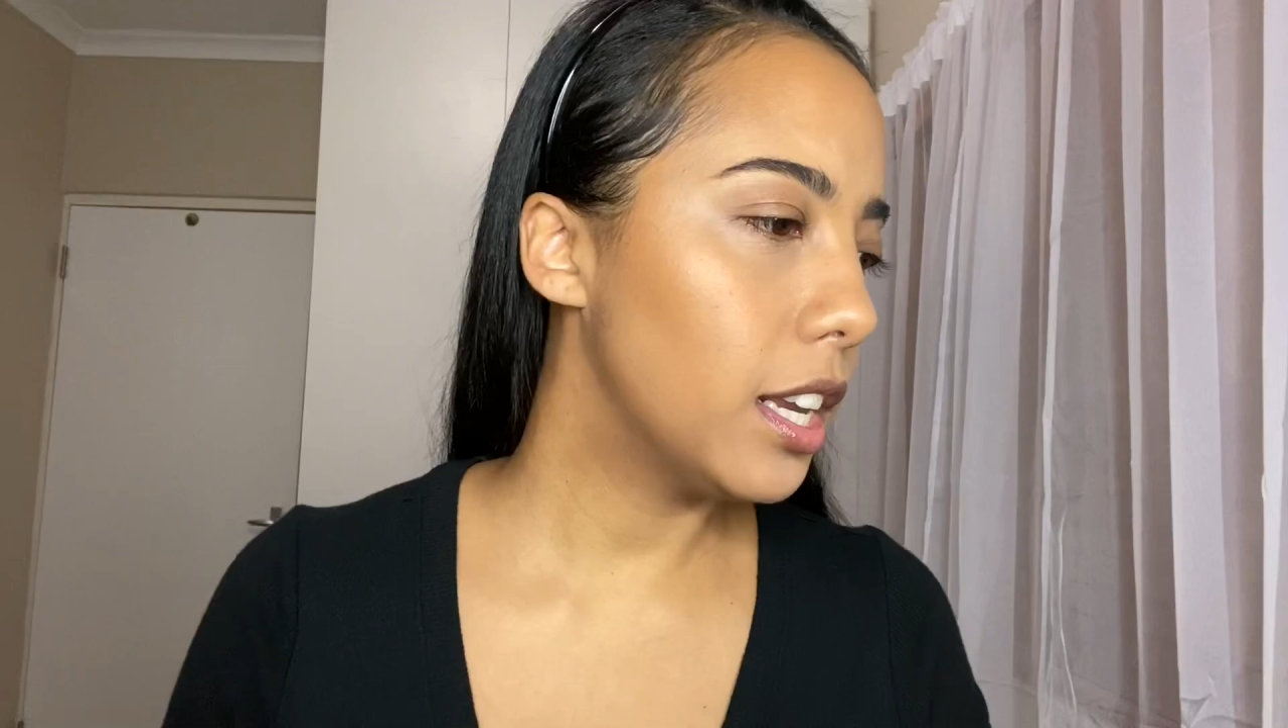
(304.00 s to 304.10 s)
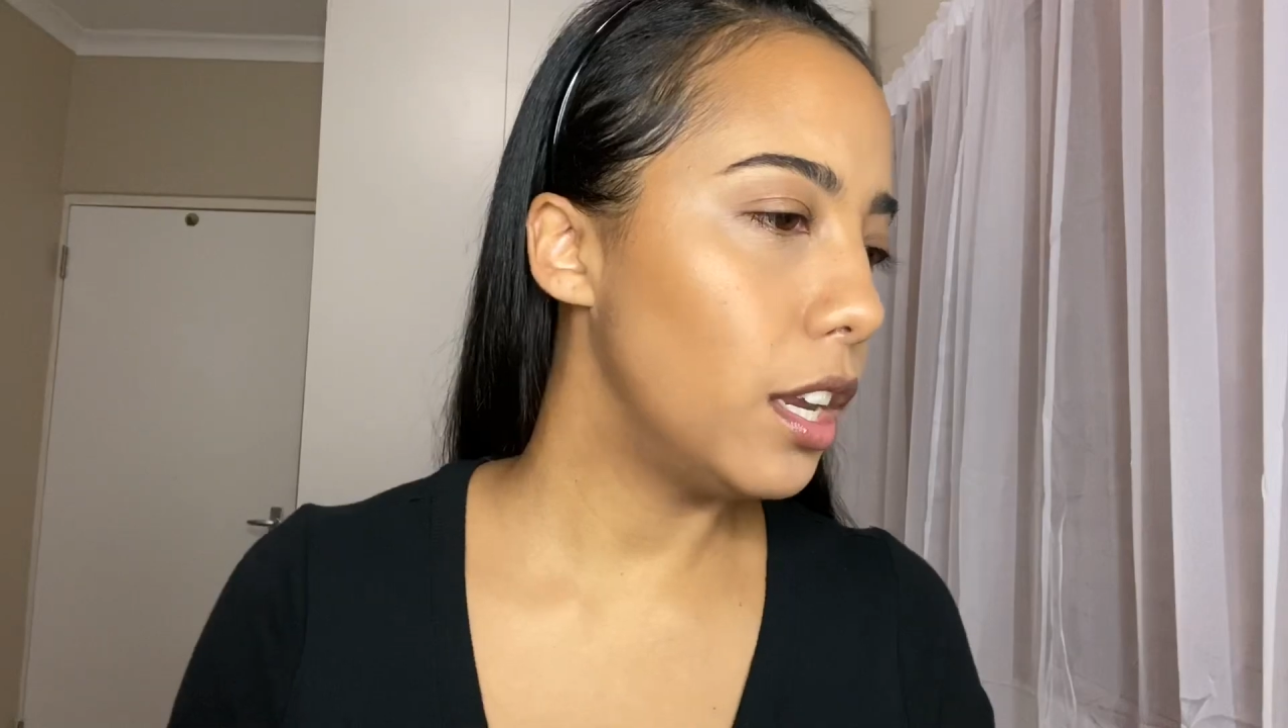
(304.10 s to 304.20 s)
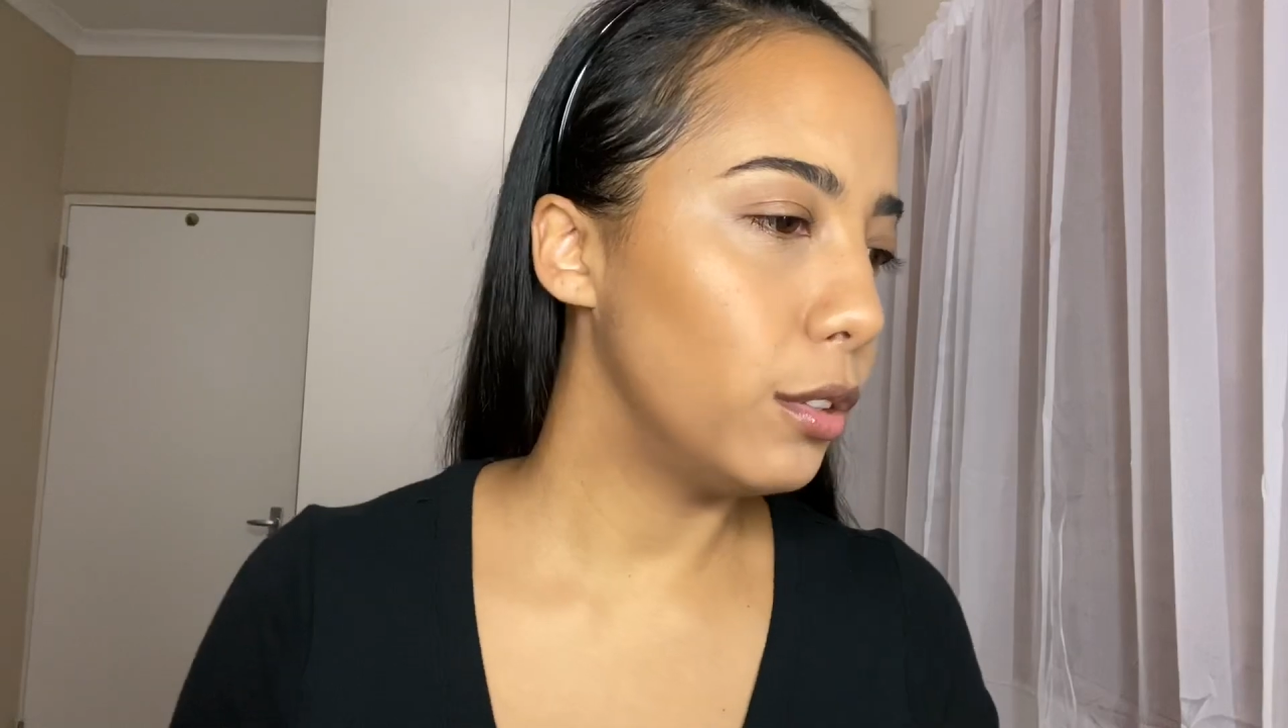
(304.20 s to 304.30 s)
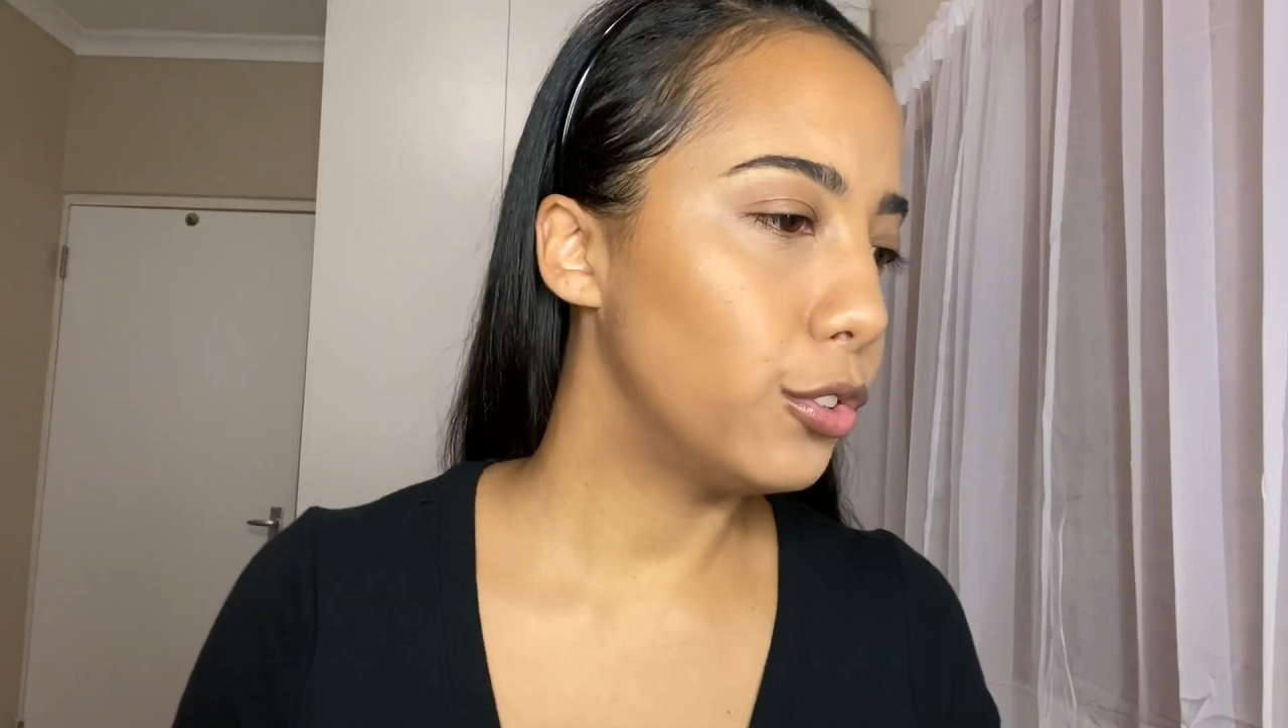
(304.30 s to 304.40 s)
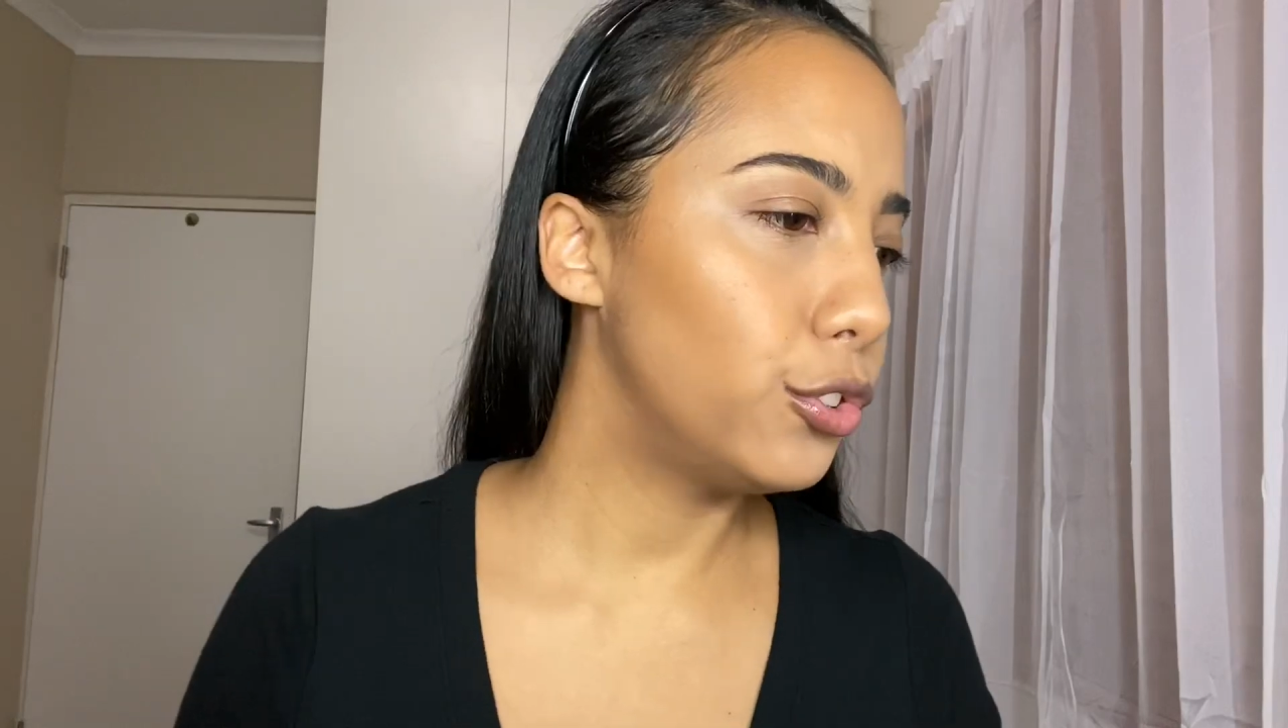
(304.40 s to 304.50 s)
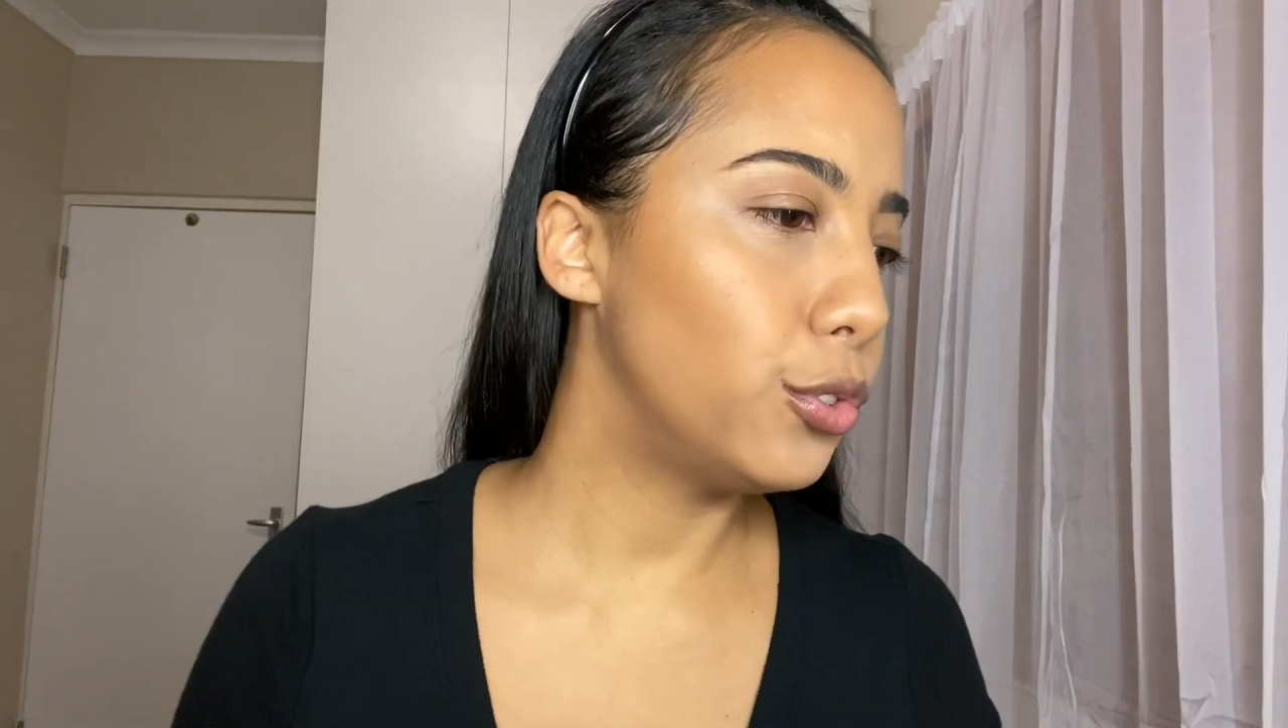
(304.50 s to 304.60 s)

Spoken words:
close